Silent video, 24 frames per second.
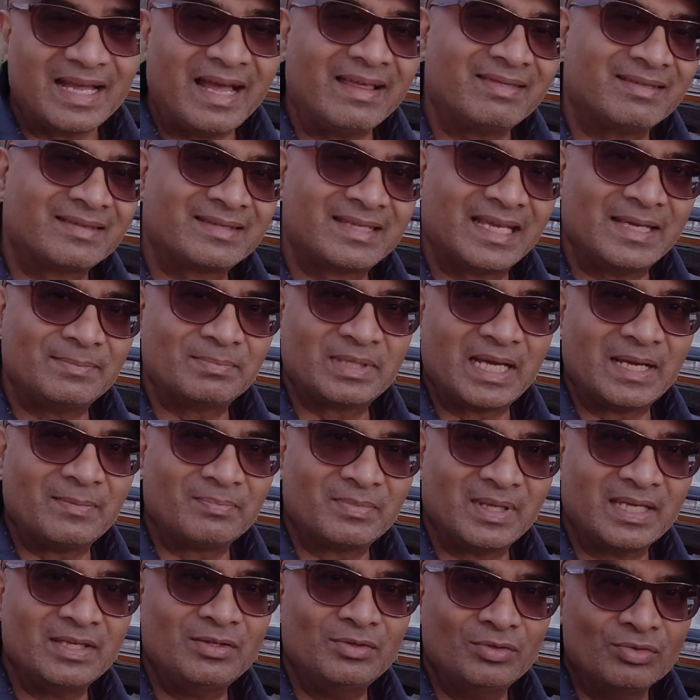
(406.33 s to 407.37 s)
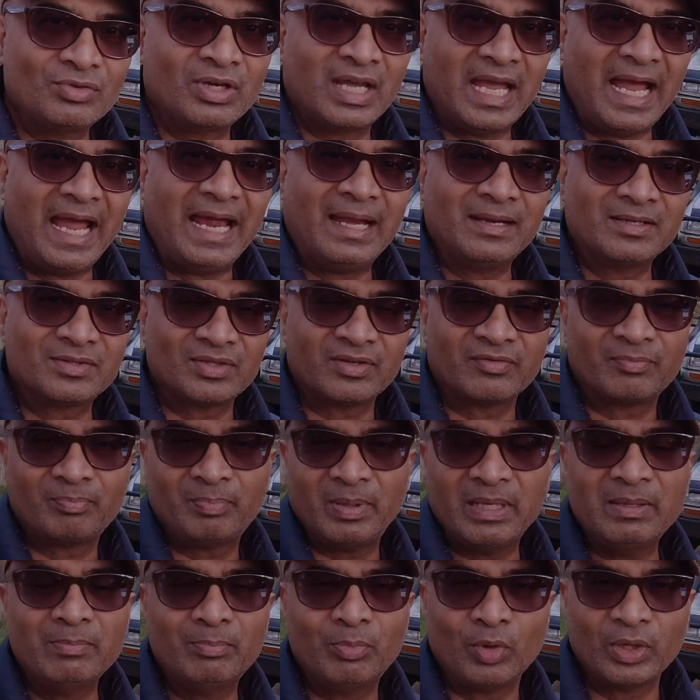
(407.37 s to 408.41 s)
At the same time, then you can sort of
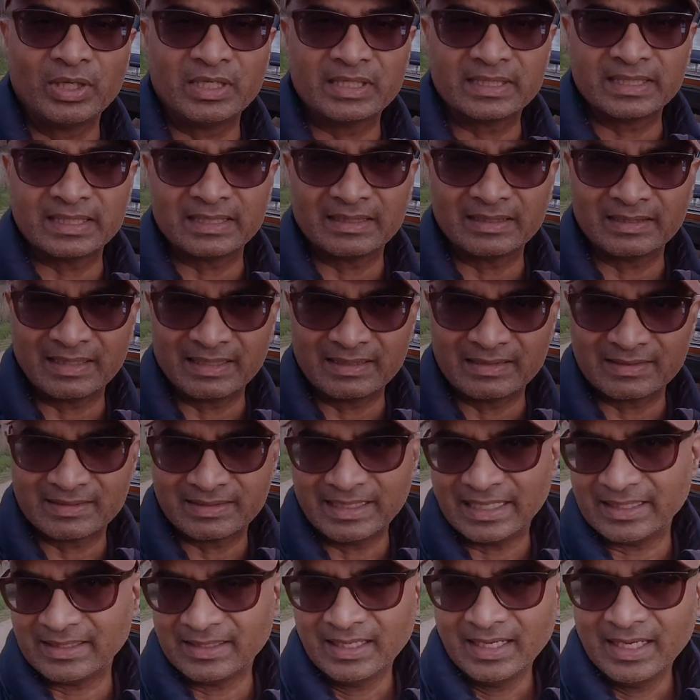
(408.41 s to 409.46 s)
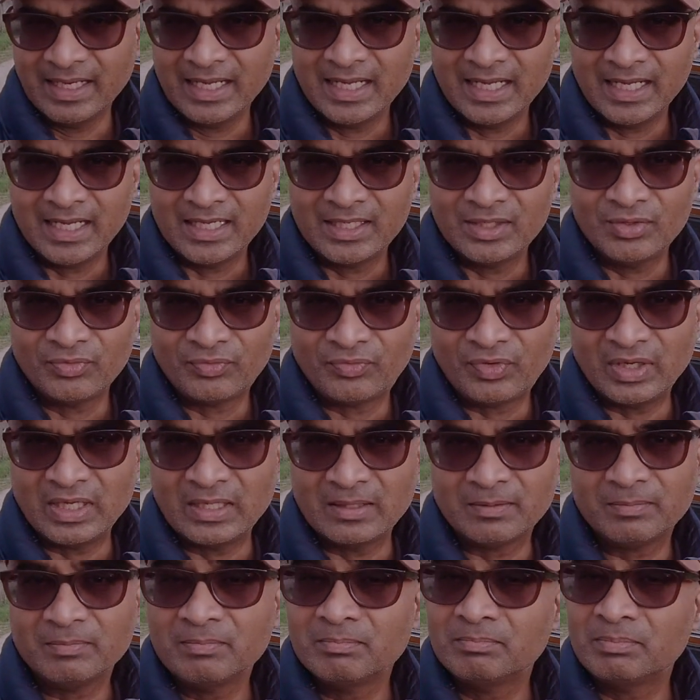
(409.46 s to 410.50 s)
pinpoint certain things that you
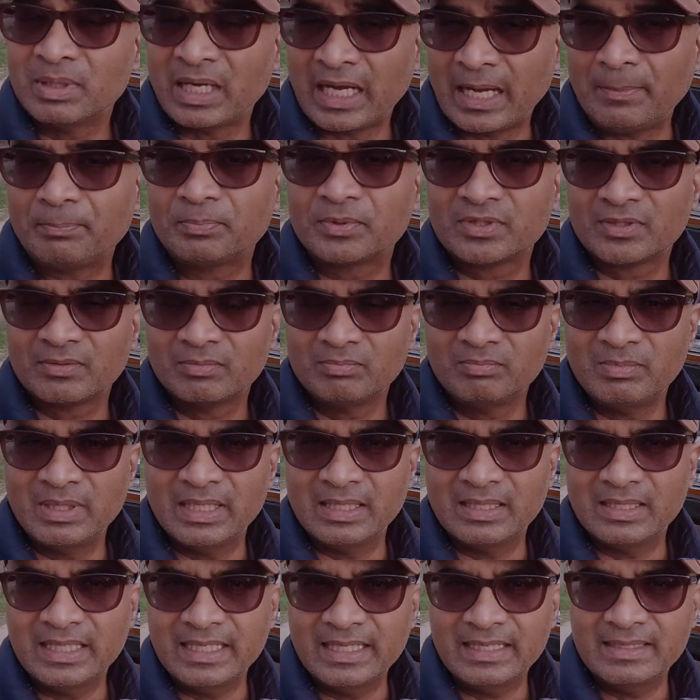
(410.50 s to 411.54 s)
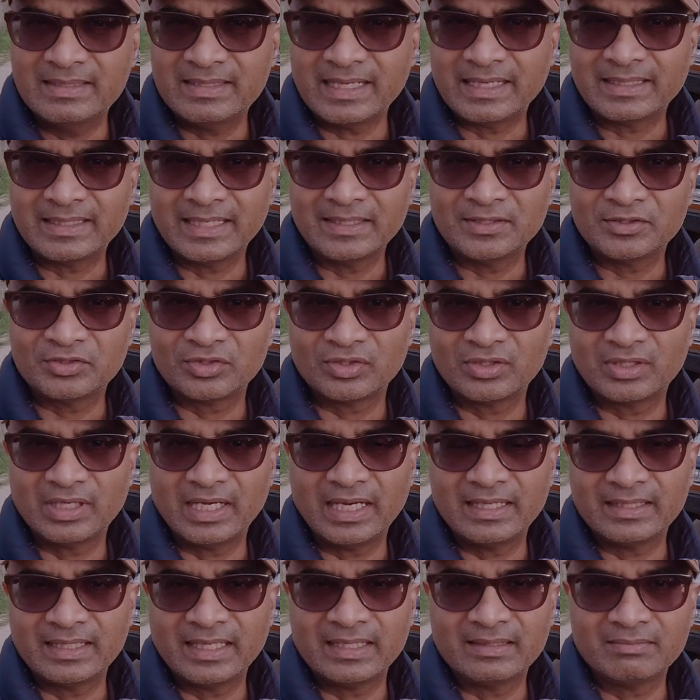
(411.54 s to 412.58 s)
feel perhaps needs attention,
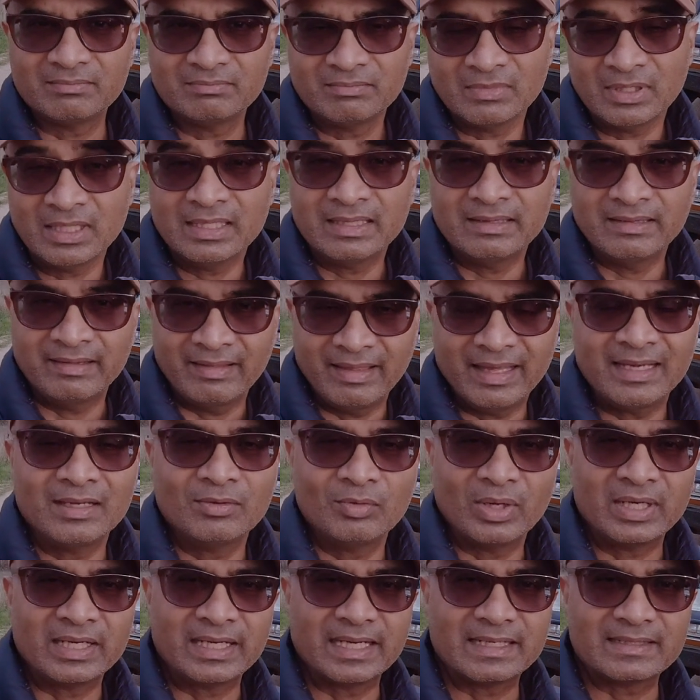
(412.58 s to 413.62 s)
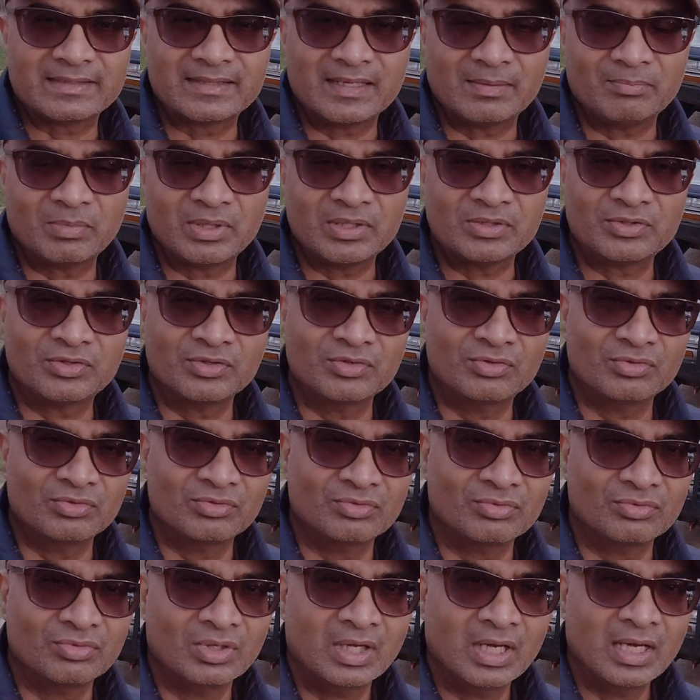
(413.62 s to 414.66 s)
and then go and get someone
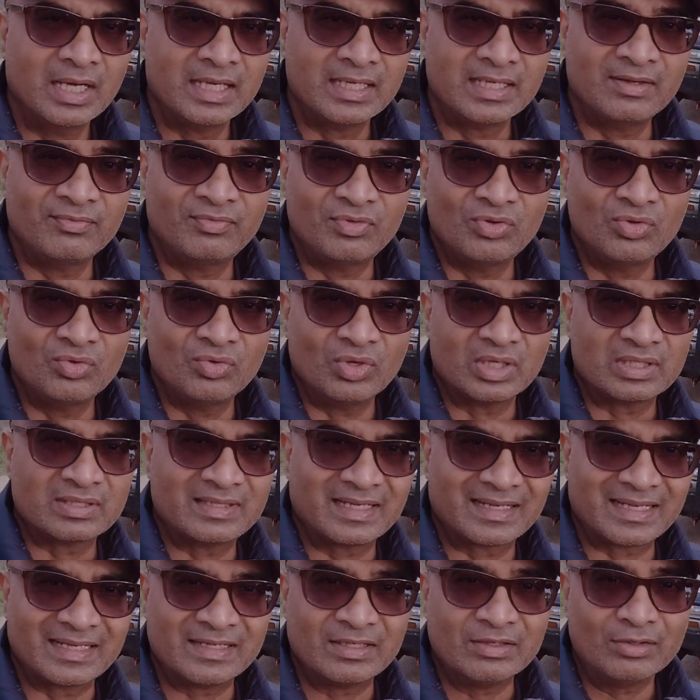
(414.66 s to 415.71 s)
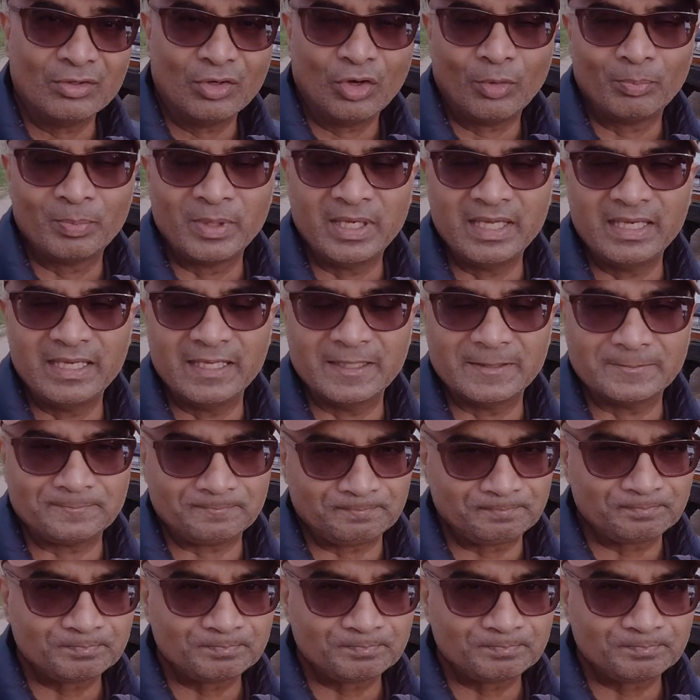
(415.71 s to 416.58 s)
to give you a second opinion.